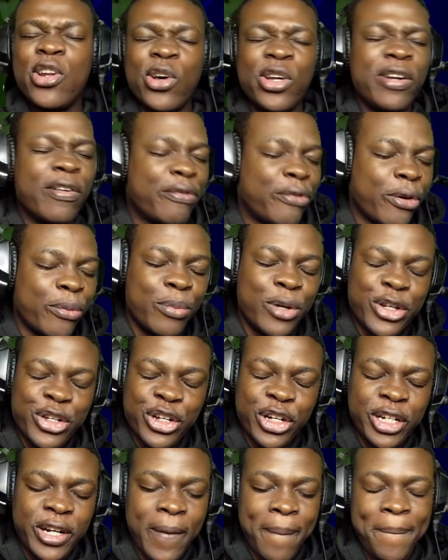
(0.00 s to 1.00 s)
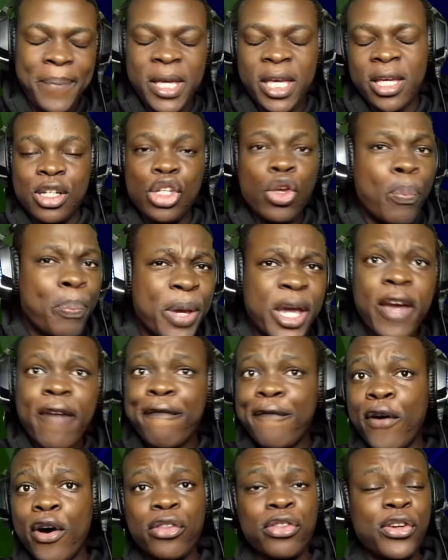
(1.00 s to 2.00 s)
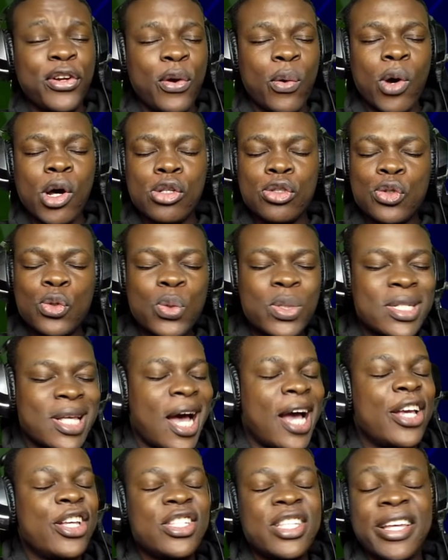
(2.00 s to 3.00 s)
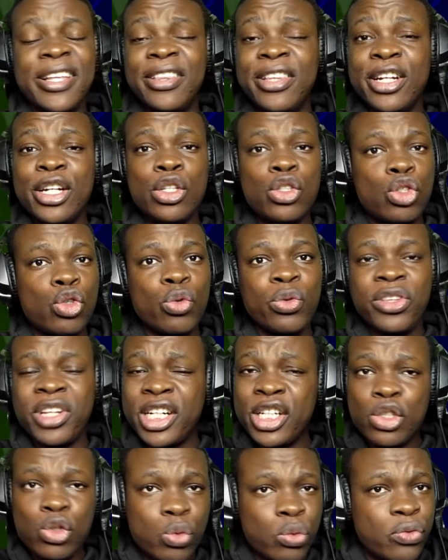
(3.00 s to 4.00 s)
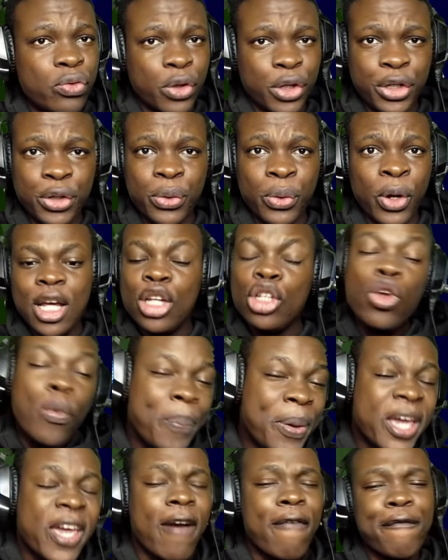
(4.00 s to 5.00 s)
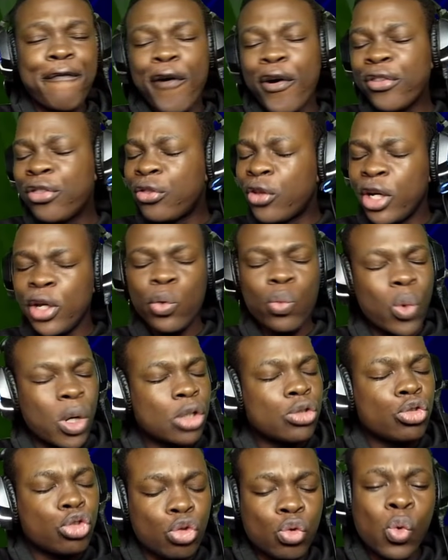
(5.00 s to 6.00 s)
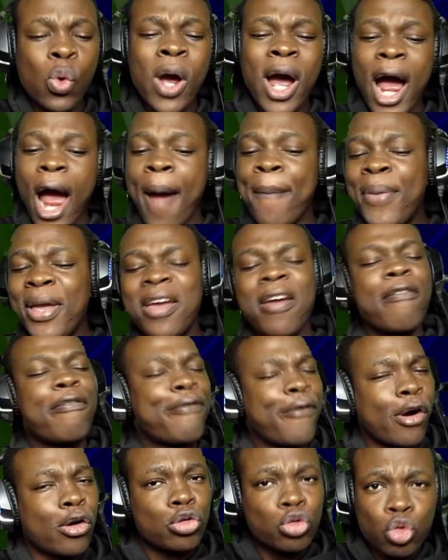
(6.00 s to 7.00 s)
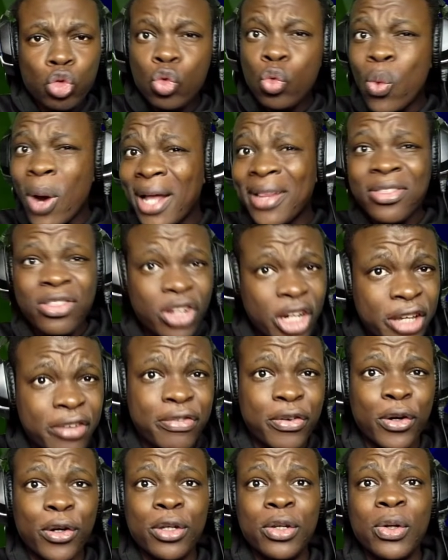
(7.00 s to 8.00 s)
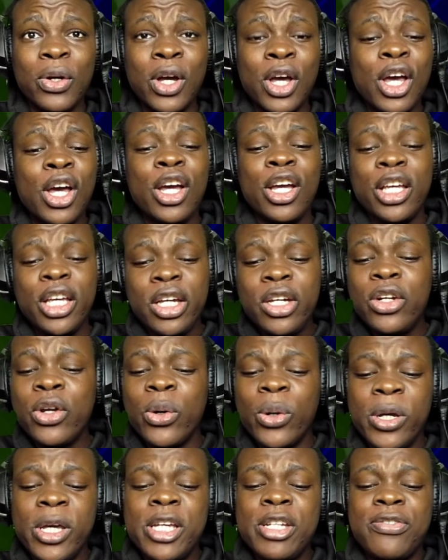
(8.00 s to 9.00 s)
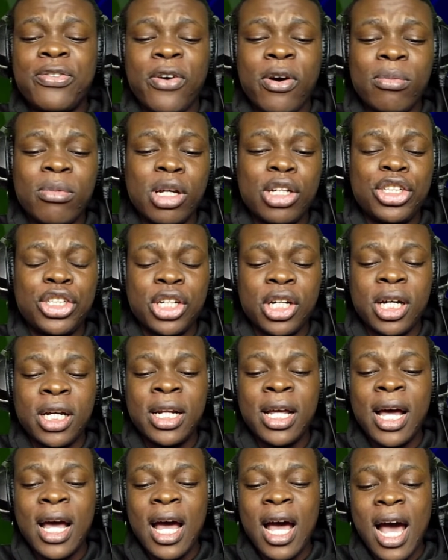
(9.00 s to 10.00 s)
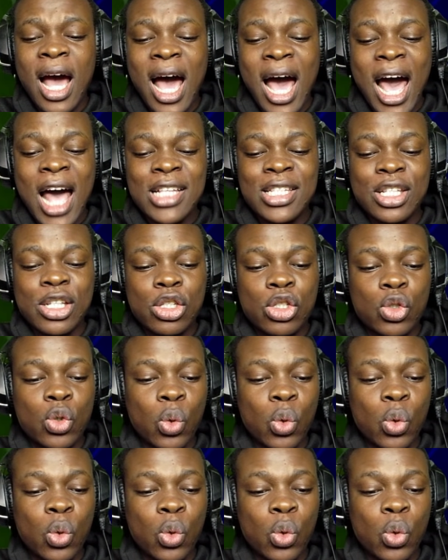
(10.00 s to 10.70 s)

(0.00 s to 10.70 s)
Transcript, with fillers: on the formation they pick. You pick a four three one two, I use a three two three two for you. You pick a four three one two, I pick a four two one three for you. You know, each formation has its